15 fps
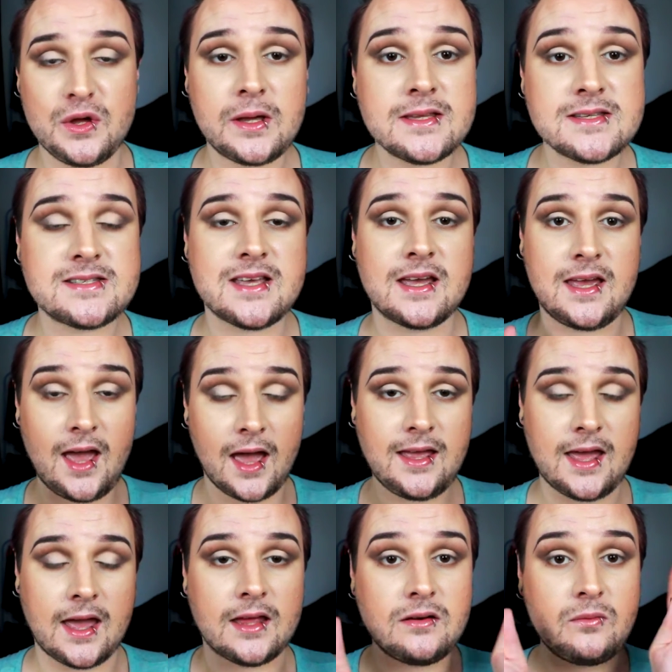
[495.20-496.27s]
You can see,
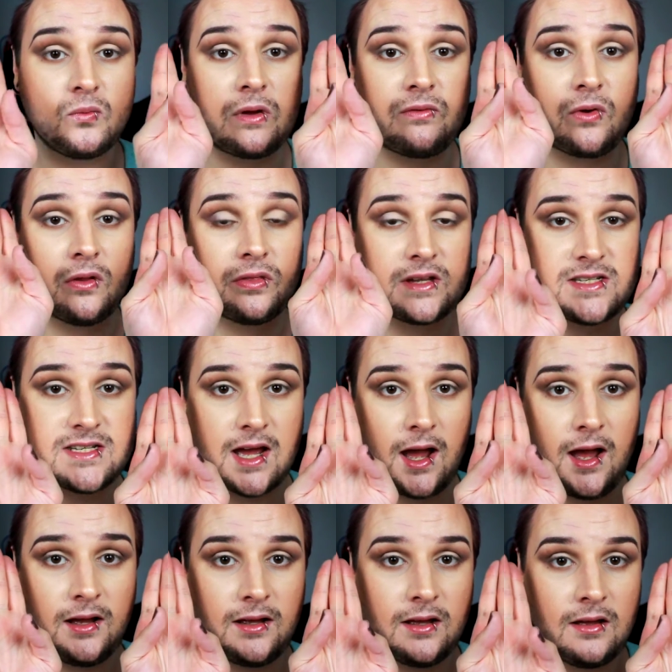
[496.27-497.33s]
again, we've got the
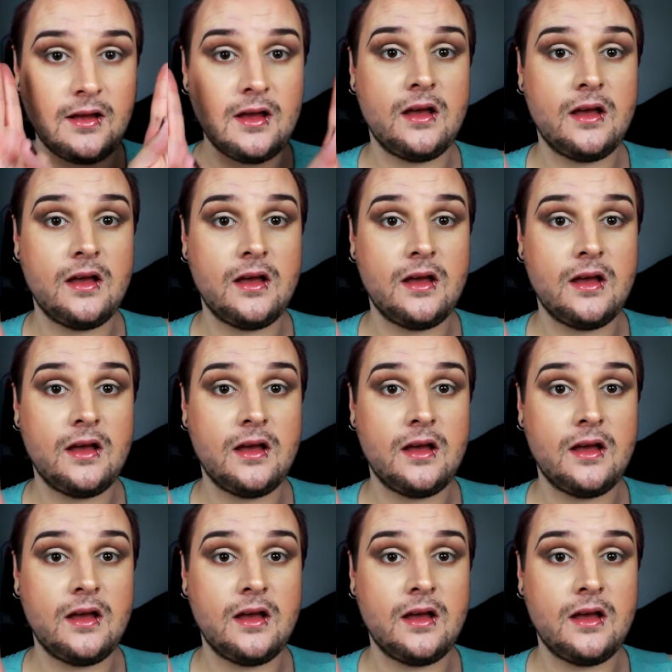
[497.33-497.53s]
dark,